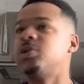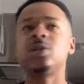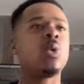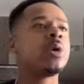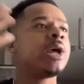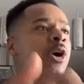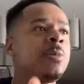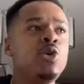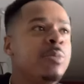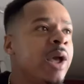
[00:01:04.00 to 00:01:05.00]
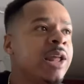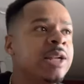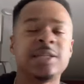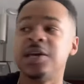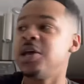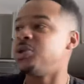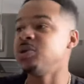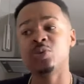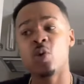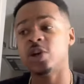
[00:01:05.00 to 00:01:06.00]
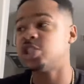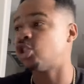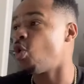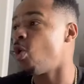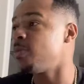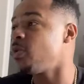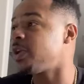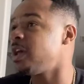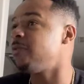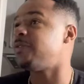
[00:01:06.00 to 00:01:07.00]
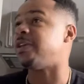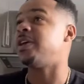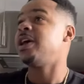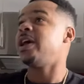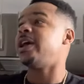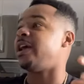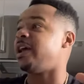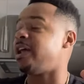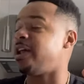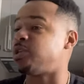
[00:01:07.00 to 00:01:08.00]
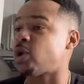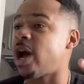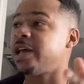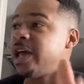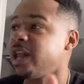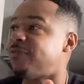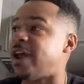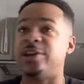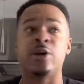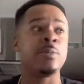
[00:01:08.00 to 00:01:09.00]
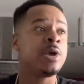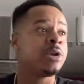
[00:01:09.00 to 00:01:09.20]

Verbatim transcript: just want to help humanity. You just want to show them your gift and, and, and, try to elevate them.